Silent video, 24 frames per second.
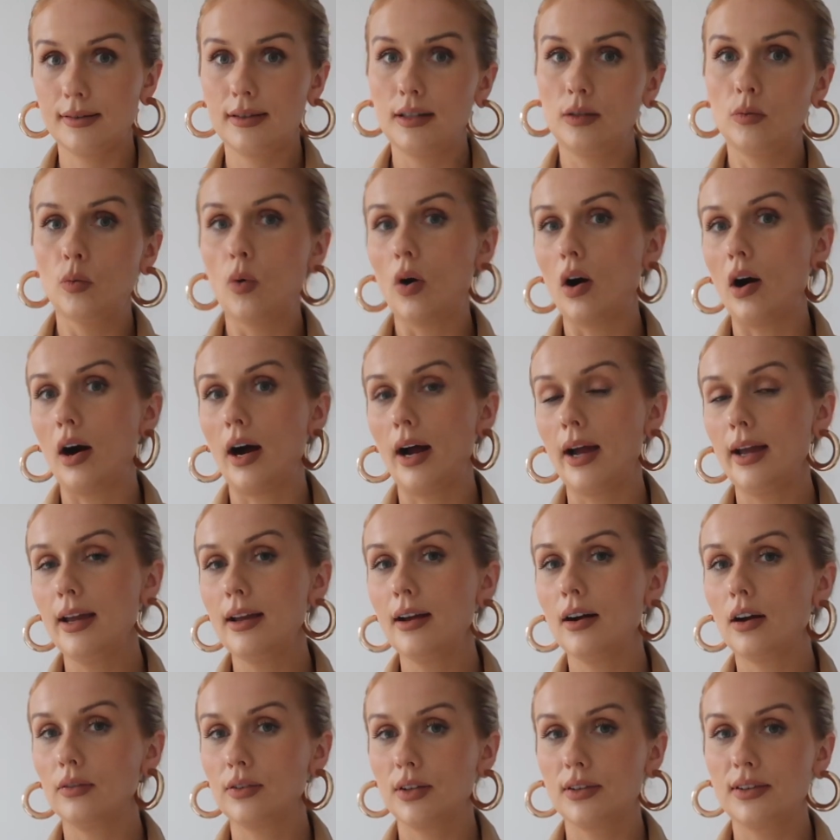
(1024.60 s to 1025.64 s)
see why
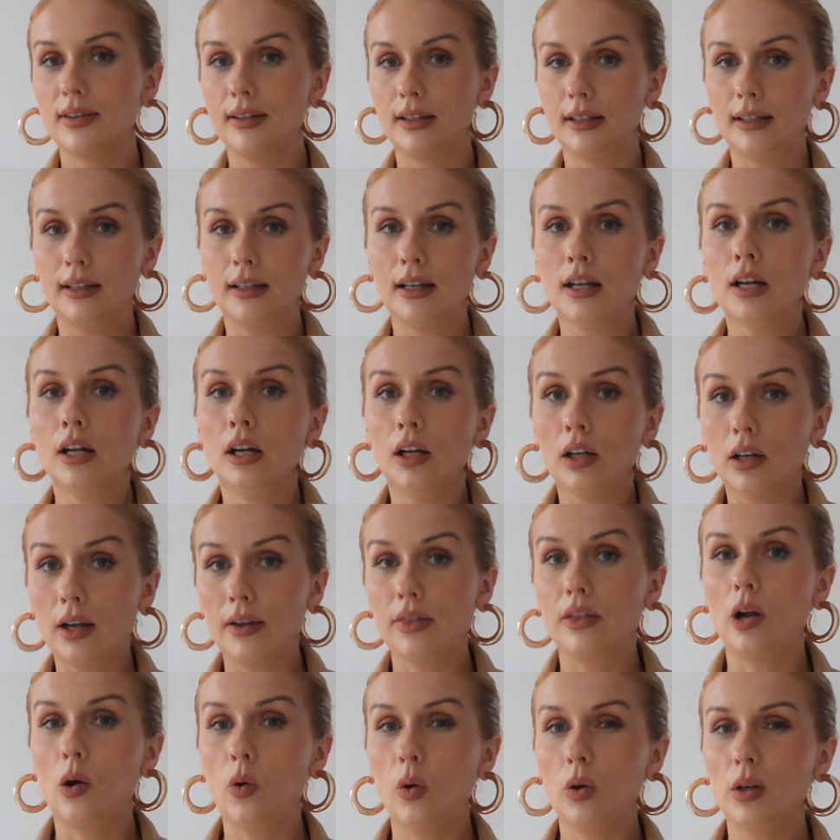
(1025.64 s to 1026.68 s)
after seeing
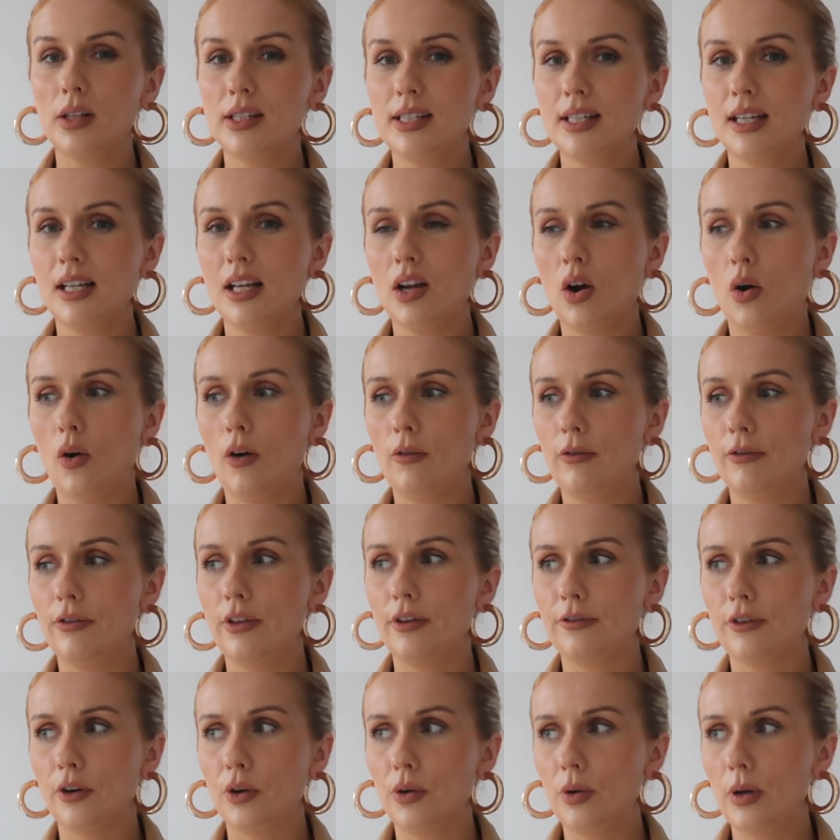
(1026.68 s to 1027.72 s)
like the quality of the
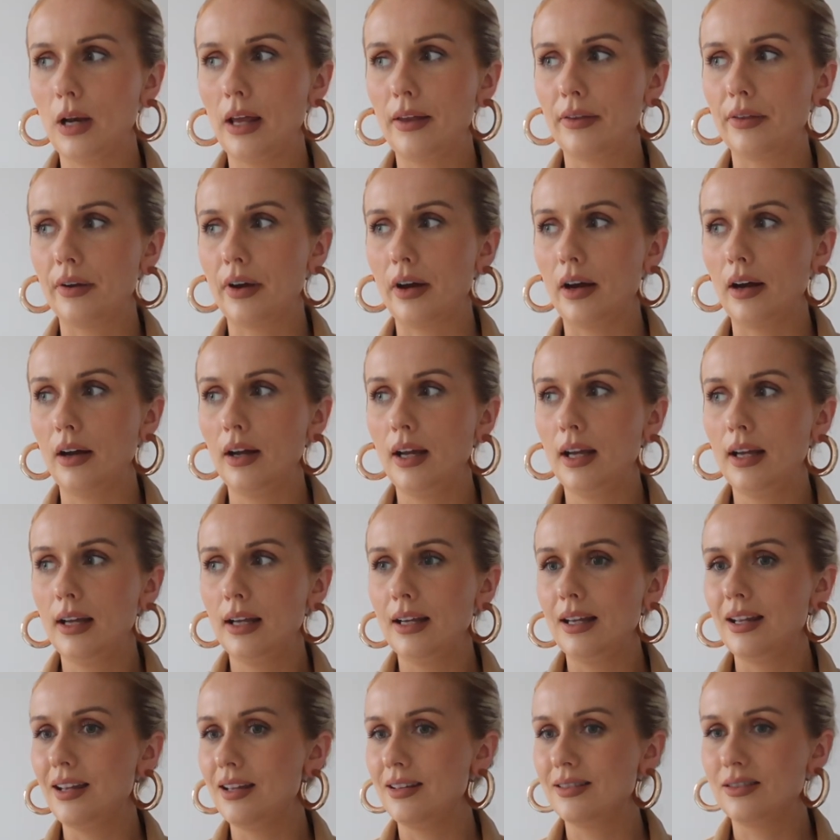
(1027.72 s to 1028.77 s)
faux leather
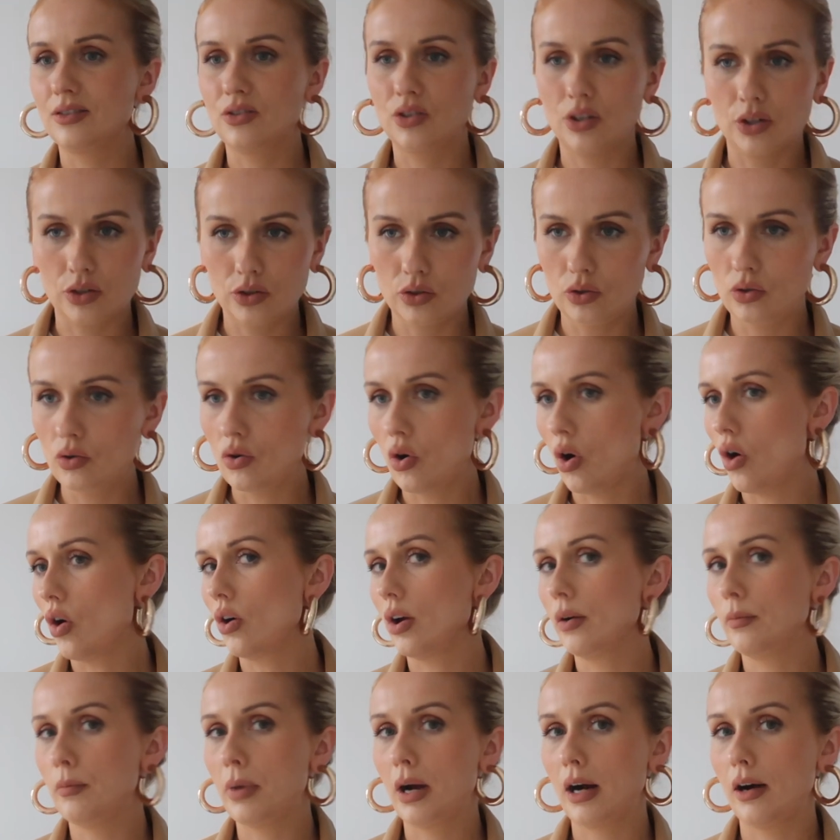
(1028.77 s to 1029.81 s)
is just not
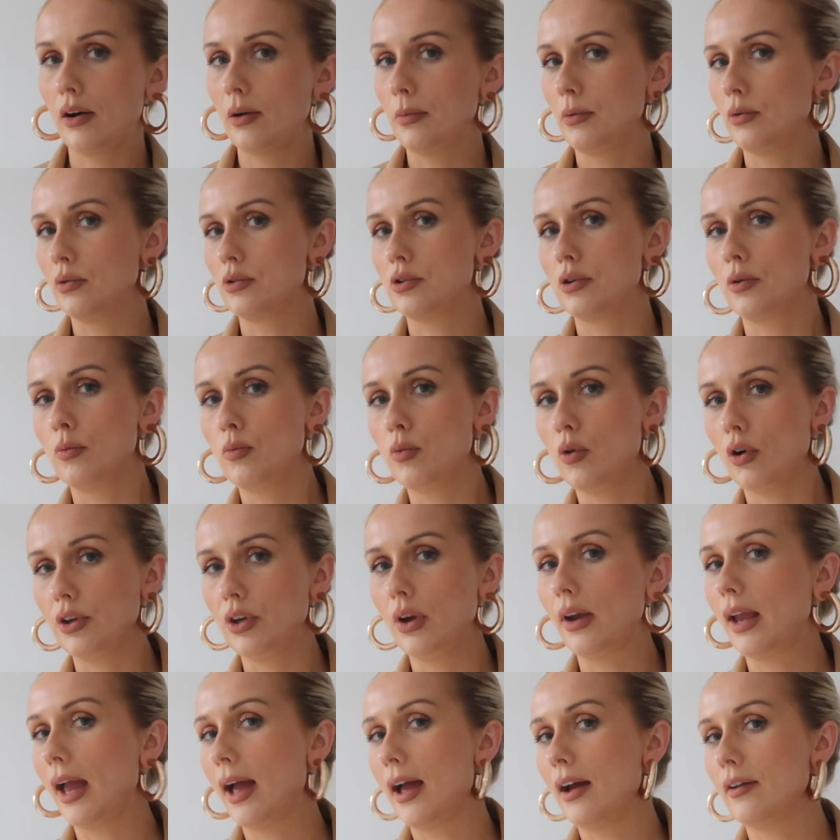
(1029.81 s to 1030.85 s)
comparable to what
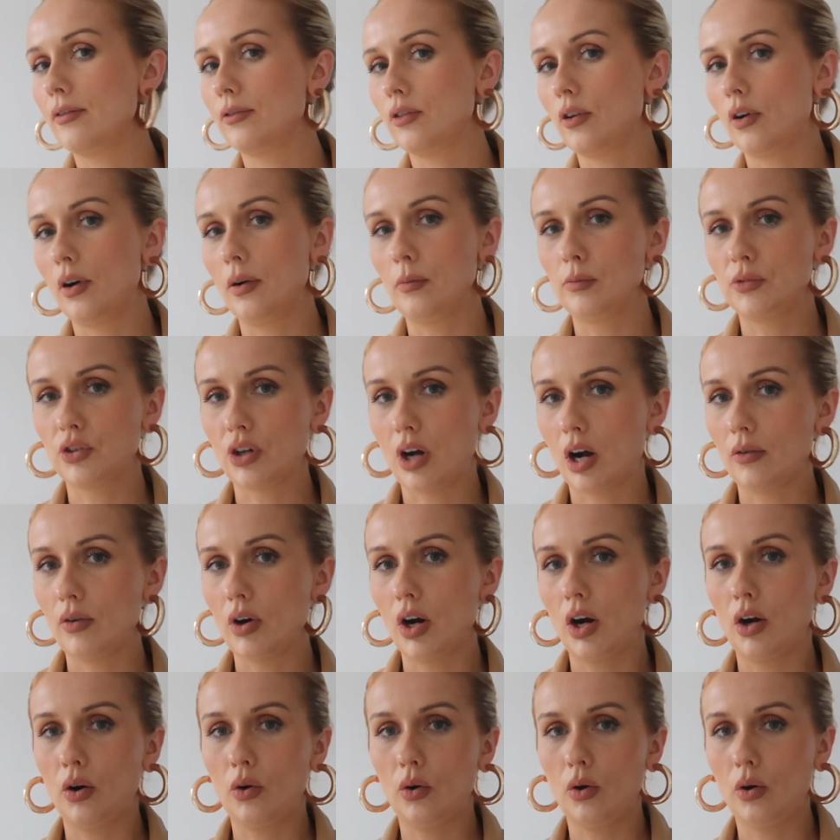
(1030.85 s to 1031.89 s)
you get from
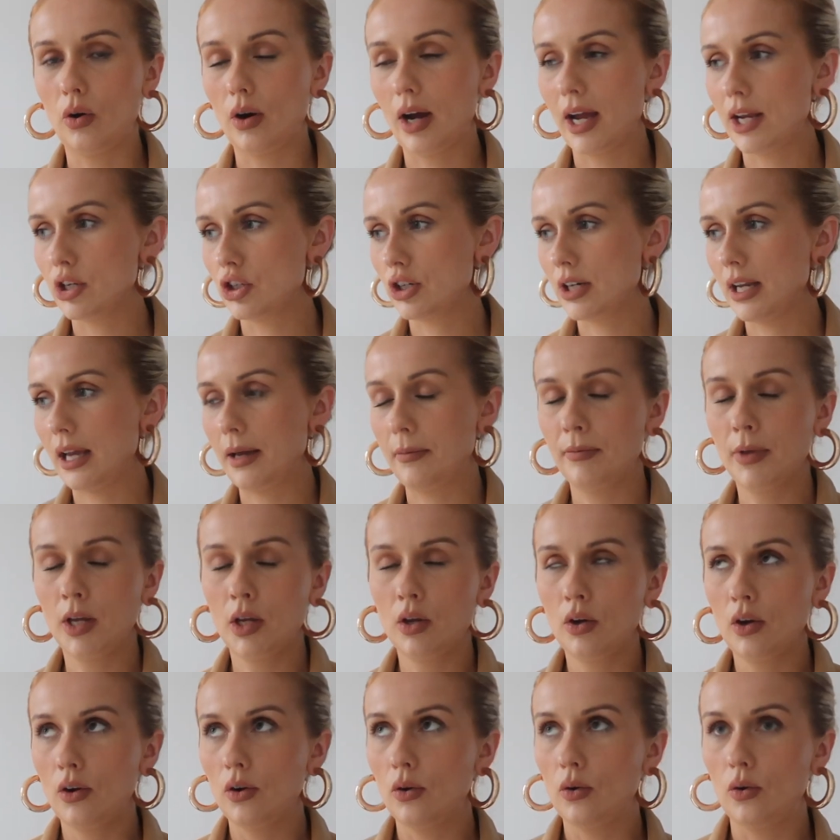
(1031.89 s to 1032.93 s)
Zara or H&M
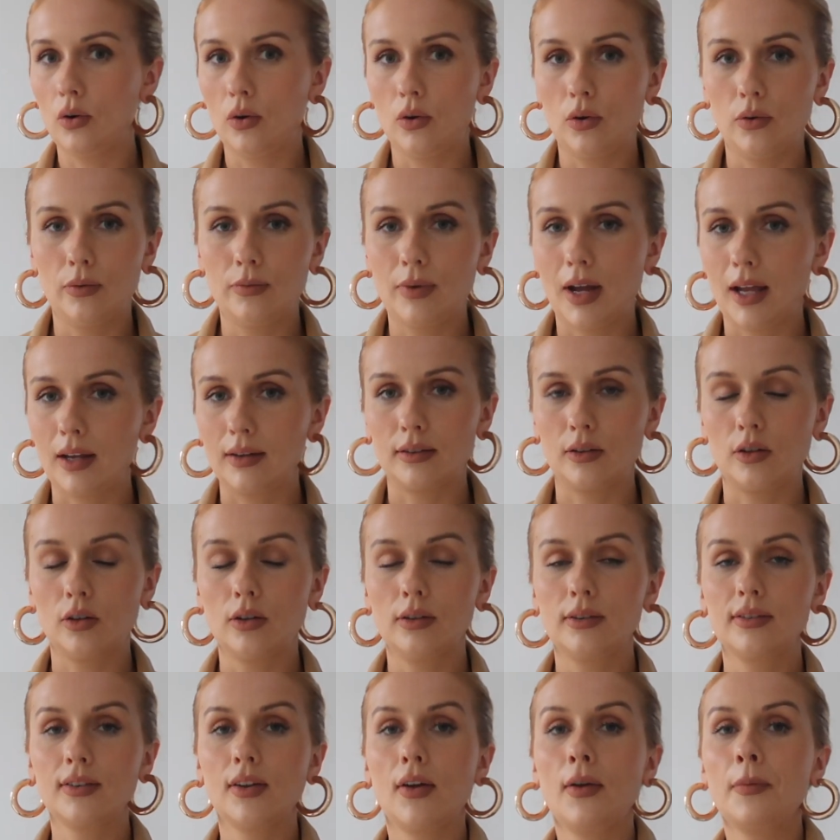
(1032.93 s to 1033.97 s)
or
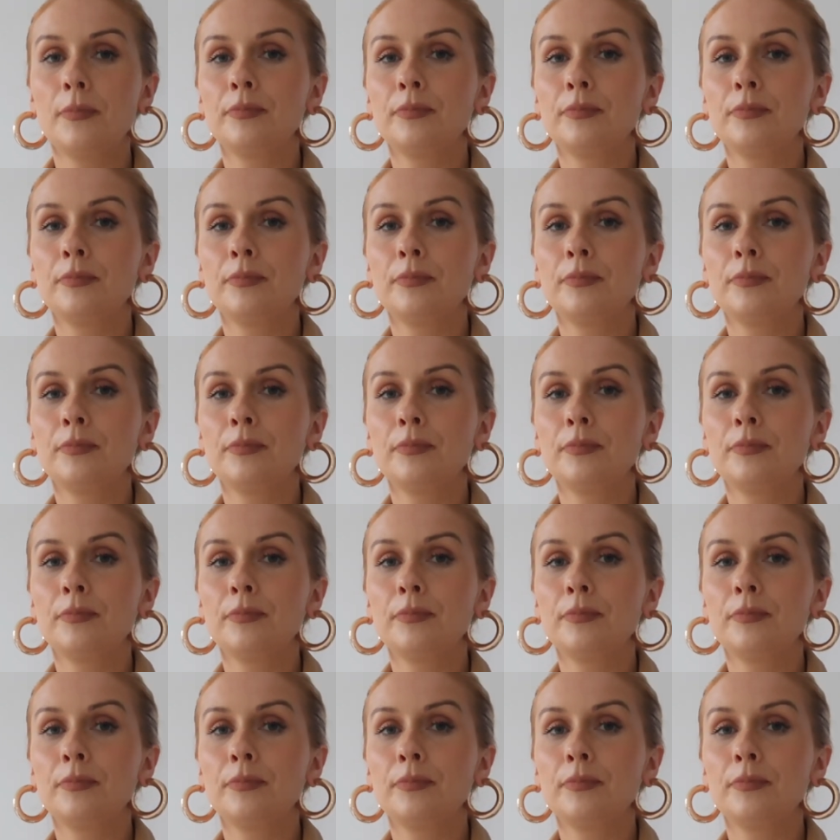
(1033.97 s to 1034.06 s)
ASOS.